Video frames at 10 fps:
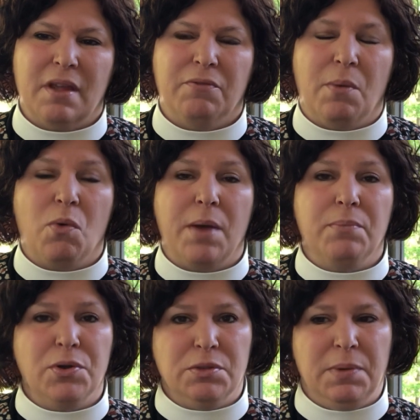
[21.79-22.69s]
from what
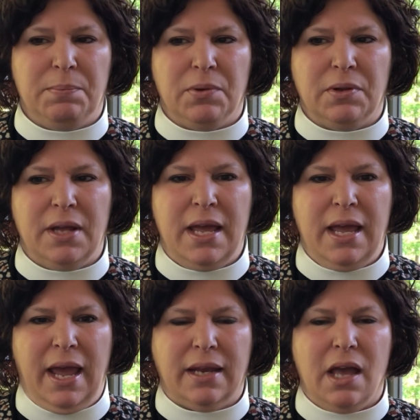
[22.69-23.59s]
most people
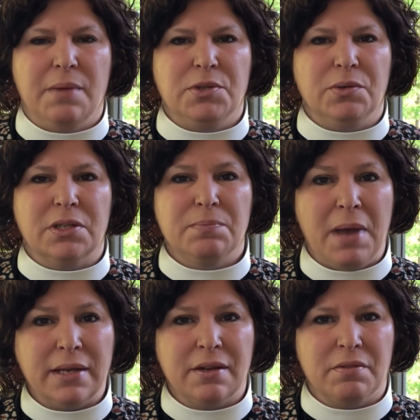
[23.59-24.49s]
had come to
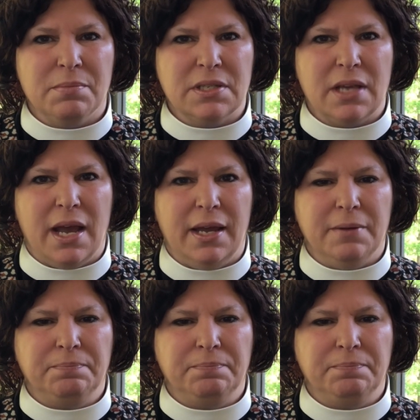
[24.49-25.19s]
expect of the Messiah.